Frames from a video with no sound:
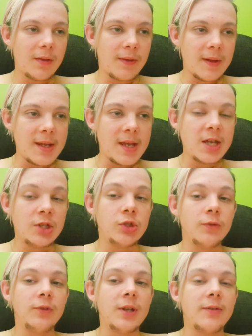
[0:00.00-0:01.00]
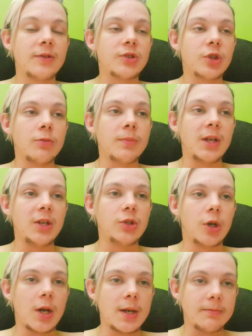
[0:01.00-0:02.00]
the edge of death so many
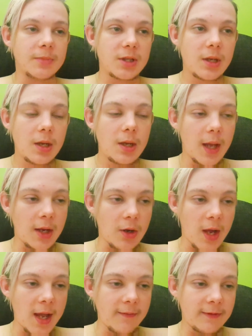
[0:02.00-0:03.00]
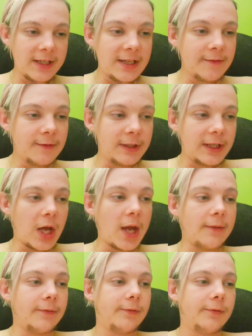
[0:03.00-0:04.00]
times, and I have lived
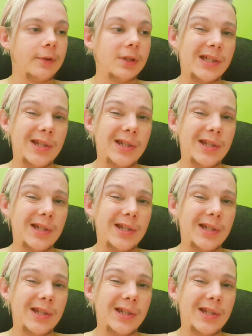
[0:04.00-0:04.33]
life